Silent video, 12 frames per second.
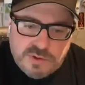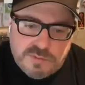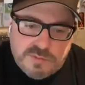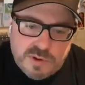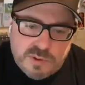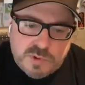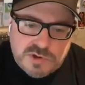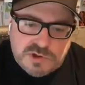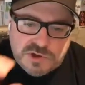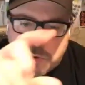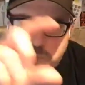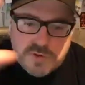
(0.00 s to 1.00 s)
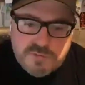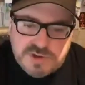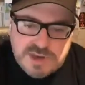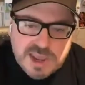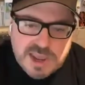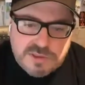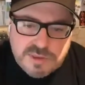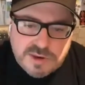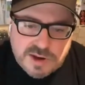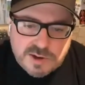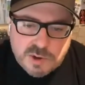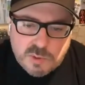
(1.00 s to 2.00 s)
of it was Zone of Death.
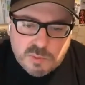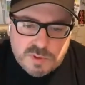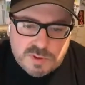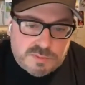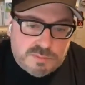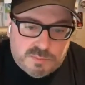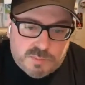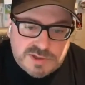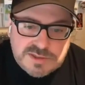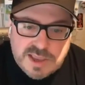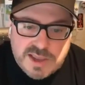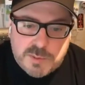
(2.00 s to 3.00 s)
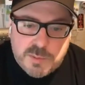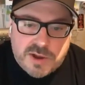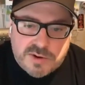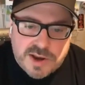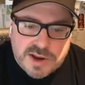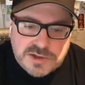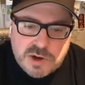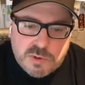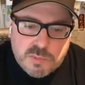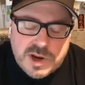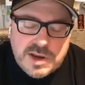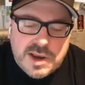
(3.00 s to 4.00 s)
And I go, well, what's that about? And I
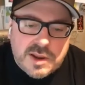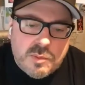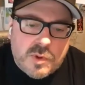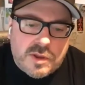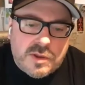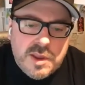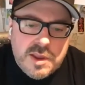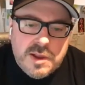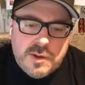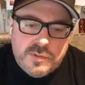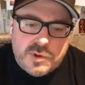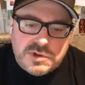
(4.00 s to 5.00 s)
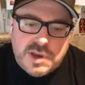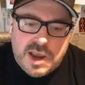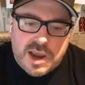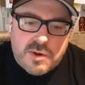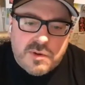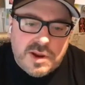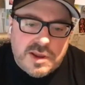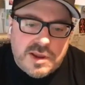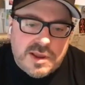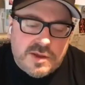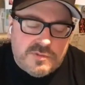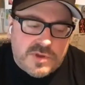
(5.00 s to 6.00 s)
started reading it. Well, there's an
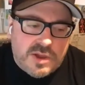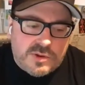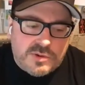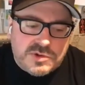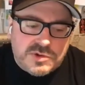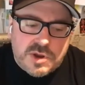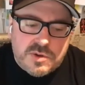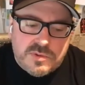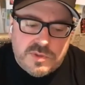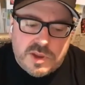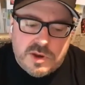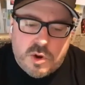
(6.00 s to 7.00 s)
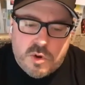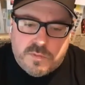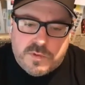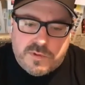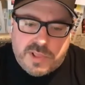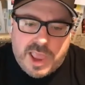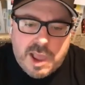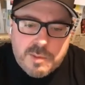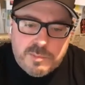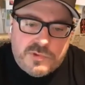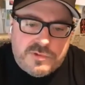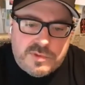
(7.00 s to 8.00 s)
area of Yellowstone that
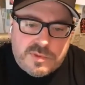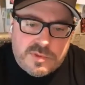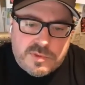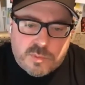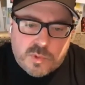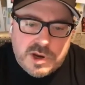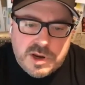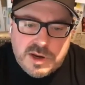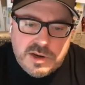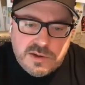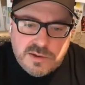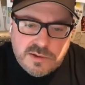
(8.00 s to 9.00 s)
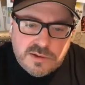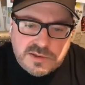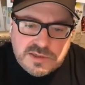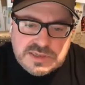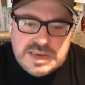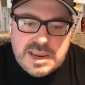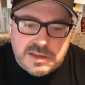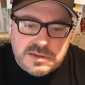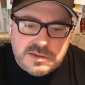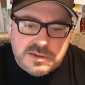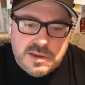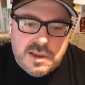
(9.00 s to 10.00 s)
overlaps 3
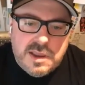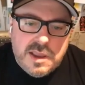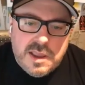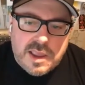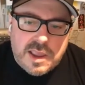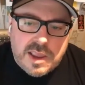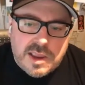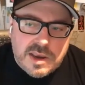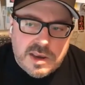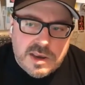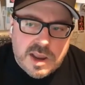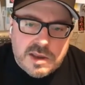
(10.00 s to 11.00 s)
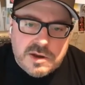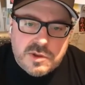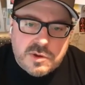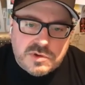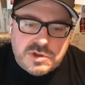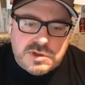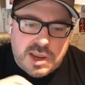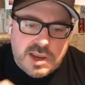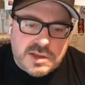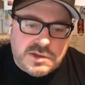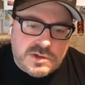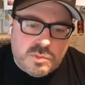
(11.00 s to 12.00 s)
states, and none of those
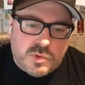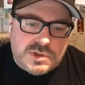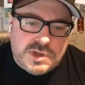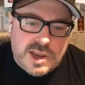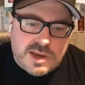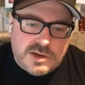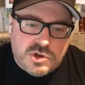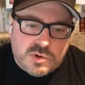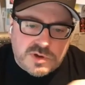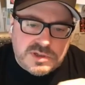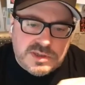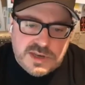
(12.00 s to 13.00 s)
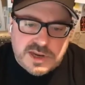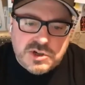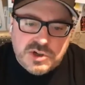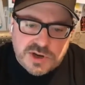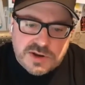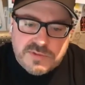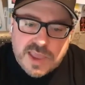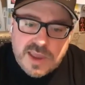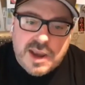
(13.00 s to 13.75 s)
states will take jurisdiction of that